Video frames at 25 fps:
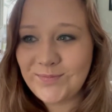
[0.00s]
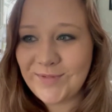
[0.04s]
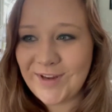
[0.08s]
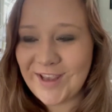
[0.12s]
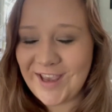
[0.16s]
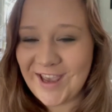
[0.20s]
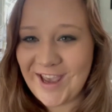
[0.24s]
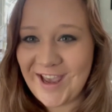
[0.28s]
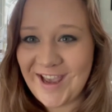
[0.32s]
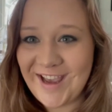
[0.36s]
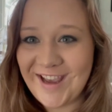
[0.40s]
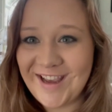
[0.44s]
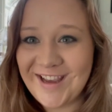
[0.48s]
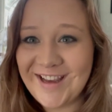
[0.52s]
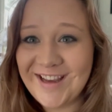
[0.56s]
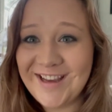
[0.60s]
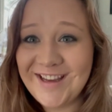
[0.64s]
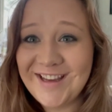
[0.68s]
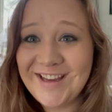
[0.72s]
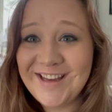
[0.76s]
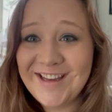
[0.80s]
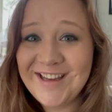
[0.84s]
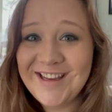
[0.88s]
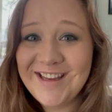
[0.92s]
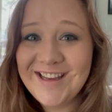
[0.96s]

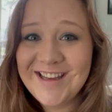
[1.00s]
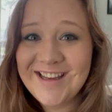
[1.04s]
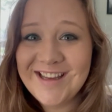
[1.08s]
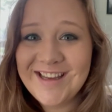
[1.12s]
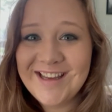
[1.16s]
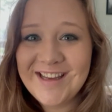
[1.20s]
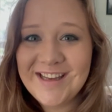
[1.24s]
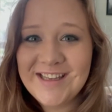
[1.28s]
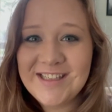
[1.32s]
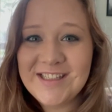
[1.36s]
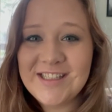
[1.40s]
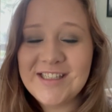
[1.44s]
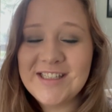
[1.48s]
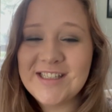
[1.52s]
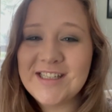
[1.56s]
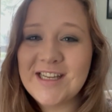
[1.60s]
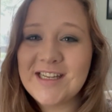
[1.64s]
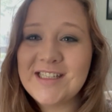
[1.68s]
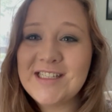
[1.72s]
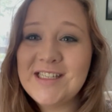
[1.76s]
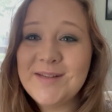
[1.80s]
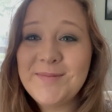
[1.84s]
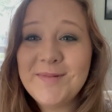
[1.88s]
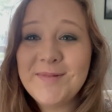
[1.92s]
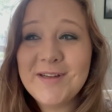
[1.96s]
okay. She's
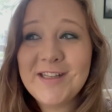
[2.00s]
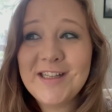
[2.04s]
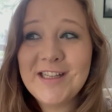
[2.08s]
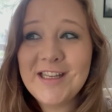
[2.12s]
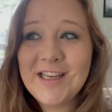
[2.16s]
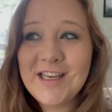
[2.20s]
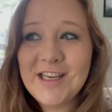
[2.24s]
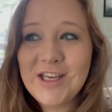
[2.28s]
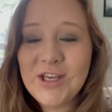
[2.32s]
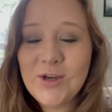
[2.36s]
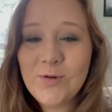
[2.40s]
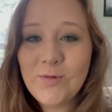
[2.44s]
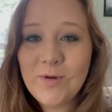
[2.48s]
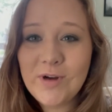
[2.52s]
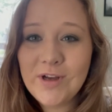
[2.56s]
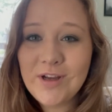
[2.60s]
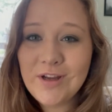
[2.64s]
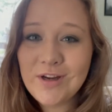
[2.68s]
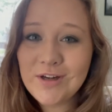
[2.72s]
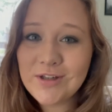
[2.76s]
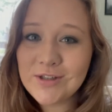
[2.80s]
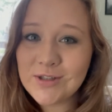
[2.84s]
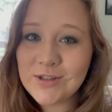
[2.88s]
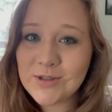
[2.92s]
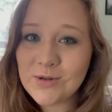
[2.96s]
like, typically you want
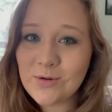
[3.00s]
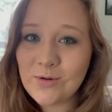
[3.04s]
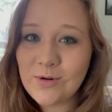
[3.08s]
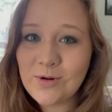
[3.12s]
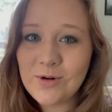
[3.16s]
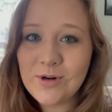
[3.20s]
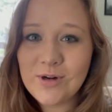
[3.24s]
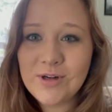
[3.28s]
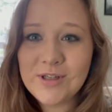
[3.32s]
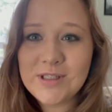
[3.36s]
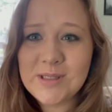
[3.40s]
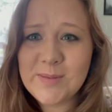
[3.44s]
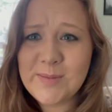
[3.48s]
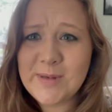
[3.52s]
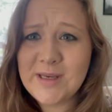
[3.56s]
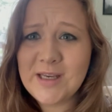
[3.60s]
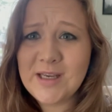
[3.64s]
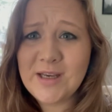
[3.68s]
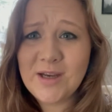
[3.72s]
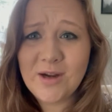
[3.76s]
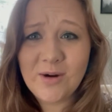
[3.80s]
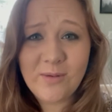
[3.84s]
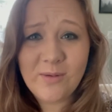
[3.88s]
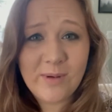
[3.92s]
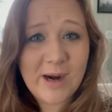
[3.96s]
your score to
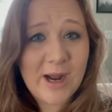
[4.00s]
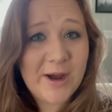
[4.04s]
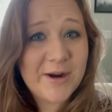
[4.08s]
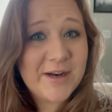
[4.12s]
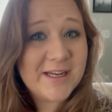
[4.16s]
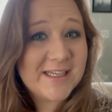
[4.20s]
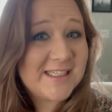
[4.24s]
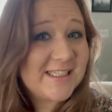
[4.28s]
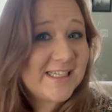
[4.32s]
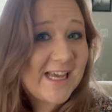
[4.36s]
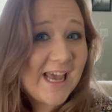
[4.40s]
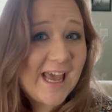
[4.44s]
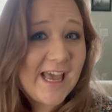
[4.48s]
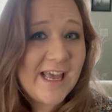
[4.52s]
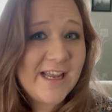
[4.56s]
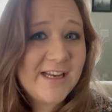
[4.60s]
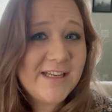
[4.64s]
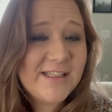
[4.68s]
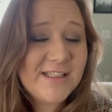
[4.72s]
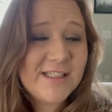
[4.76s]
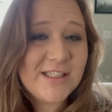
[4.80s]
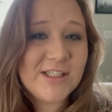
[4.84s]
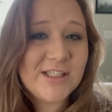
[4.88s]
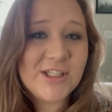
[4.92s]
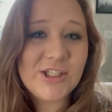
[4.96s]
be around a
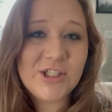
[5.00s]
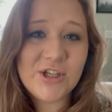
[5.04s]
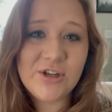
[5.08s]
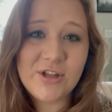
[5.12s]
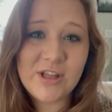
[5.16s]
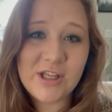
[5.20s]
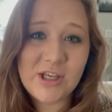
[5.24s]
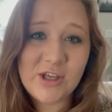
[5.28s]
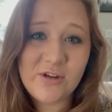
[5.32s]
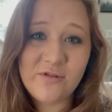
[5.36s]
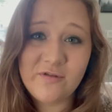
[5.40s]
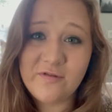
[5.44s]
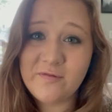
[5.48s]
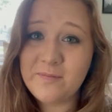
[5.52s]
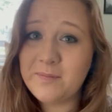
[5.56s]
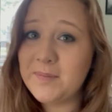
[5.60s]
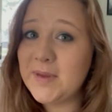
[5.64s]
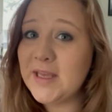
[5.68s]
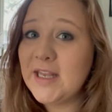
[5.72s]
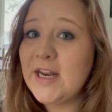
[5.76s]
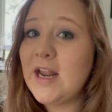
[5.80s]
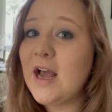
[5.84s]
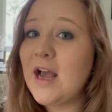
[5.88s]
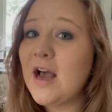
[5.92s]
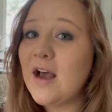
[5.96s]
10 to show that you've
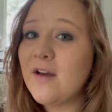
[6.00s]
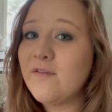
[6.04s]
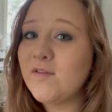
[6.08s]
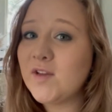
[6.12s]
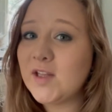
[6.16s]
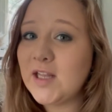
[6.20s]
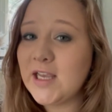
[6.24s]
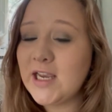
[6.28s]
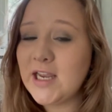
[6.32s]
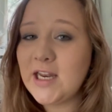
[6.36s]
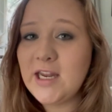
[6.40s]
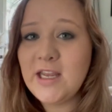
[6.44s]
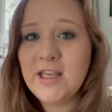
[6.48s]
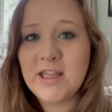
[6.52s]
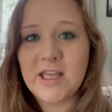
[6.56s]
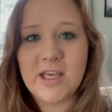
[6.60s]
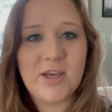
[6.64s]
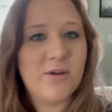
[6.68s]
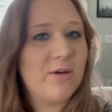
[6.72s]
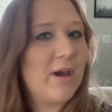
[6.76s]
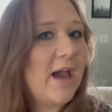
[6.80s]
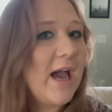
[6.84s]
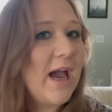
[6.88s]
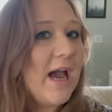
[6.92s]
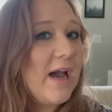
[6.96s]
been ovulating, that
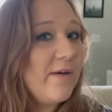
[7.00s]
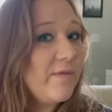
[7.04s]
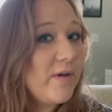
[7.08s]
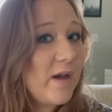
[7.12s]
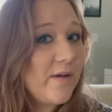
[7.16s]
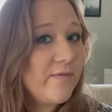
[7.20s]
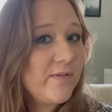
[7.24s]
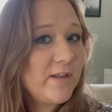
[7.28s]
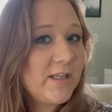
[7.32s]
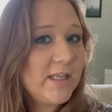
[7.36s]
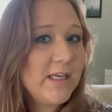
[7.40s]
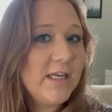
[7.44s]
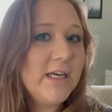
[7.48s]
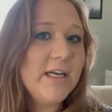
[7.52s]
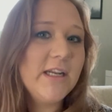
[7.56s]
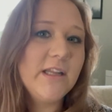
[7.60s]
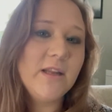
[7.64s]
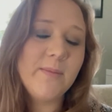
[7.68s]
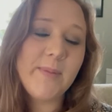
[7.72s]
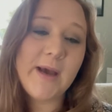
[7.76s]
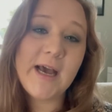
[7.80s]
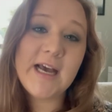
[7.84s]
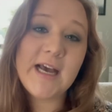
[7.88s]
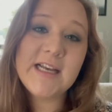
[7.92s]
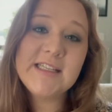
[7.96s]
you have ovulated in
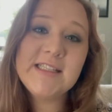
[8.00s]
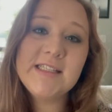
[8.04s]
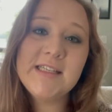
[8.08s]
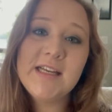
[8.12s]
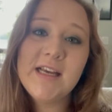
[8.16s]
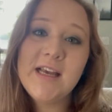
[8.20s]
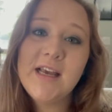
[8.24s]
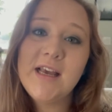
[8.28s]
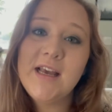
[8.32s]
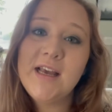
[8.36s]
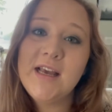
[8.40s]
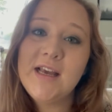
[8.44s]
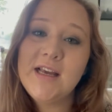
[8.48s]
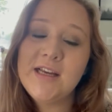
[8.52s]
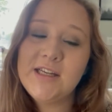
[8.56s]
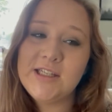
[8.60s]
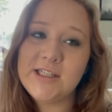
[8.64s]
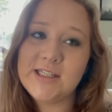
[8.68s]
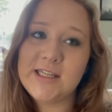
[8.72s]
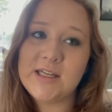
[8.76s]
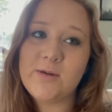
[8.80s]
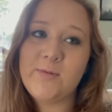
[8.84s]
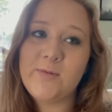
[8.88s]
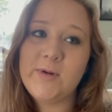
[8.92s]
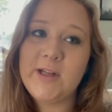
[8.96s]
the past.
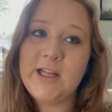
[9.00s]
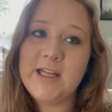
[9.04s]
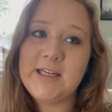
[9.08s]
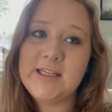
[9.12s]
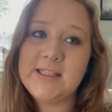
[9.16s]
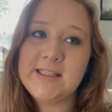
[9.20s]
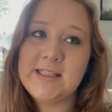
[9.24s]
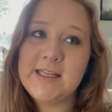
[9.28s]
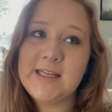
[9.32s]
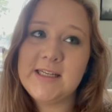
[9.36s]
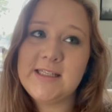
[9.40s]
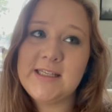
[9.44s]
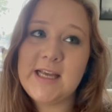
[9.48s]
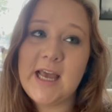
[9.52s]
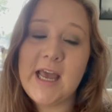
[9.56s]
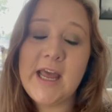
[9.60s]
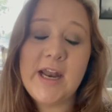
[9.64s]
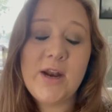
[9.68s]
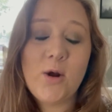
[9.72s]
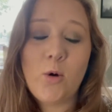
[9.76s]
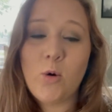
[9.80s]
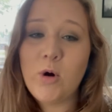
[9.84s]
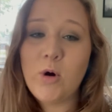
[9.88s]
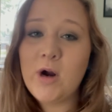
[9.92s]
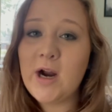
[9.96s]
She's like, we like to see a
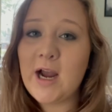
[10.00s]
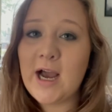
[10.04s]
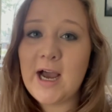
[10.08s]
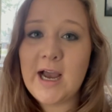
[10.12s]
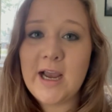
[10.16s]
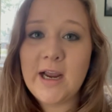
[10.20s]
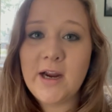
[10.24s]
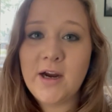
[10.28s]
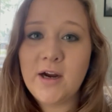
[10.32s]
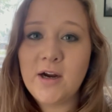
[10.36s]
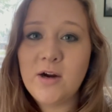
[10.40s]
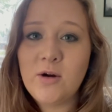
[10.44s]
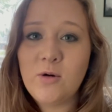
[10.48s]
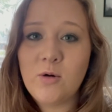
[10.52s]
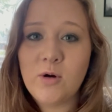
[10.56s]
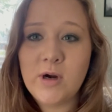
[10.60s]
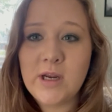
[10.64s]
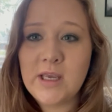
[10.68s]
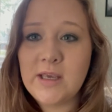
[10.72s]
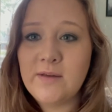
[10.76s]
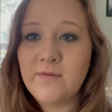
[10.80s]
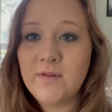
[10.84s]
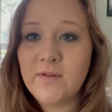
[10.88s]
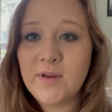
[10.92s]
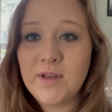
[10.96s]
10 or higher, or
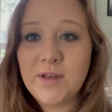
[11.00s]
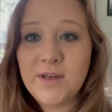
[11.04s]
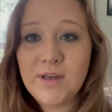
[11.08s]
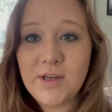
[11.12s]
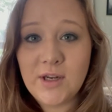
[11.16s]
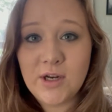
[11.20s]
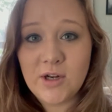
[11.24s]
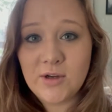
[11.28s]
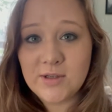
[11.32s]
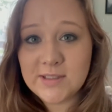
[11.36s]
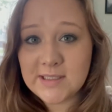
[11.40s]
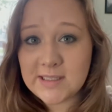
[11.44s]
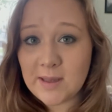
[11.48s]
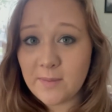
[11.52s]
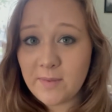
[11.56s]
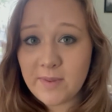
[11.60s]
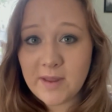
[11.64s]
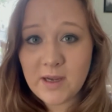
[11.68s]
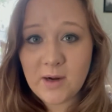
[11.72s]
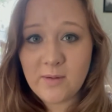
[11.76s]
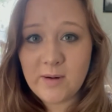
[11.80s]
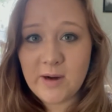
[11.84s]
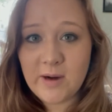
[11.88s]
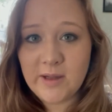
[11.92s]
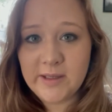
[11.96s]
even, you know,
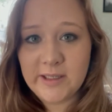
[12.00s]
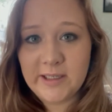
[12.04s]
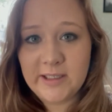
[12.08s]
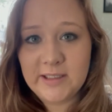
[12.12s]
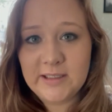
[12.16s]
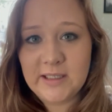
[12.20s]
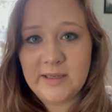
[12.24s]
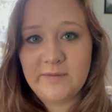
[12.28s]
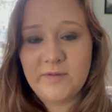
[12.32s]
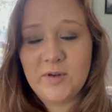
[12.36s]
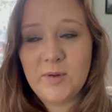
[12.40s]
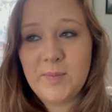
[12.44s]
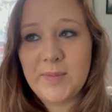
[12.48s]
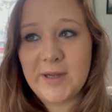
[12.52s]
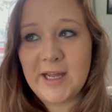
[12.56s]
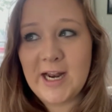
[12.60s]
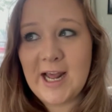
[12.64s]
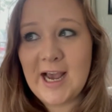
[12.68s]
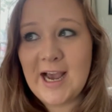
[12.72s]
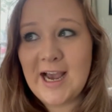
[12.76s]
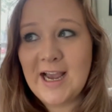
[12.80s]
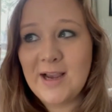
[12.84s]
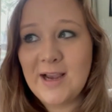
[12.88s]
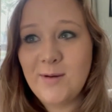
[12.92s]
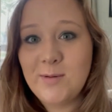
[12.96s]
something around that level, but
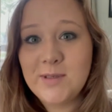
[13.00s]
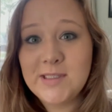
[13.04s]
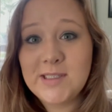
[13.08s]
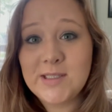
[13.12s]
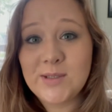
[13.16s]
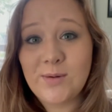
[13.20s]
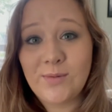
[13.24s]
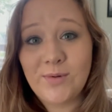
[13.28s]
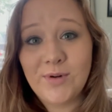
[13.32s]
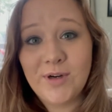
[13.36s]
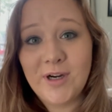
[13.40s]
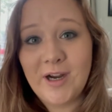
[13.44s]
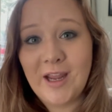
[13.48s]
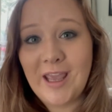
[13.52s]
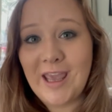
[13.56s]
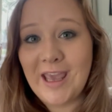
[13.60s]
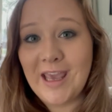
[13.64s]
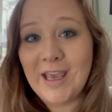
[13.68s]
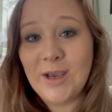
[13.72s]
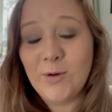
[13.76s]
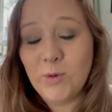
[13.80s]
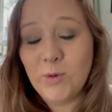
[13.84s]
I was scoring a